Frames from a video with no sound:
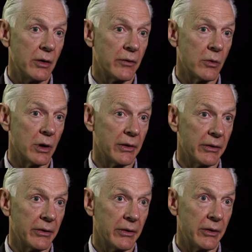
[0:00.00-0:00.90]

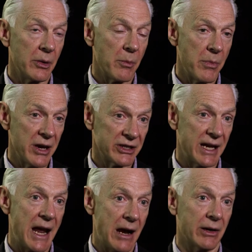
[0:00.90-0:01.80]
what the best
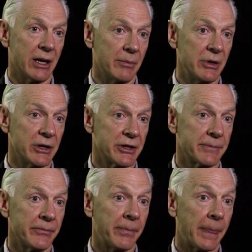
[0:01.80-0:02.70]
outcome is.
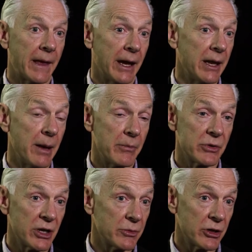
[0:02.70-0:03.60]
And that
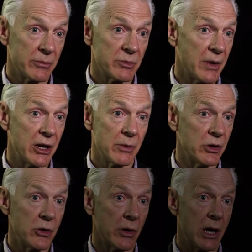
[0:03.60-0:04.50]
sometimes may not be your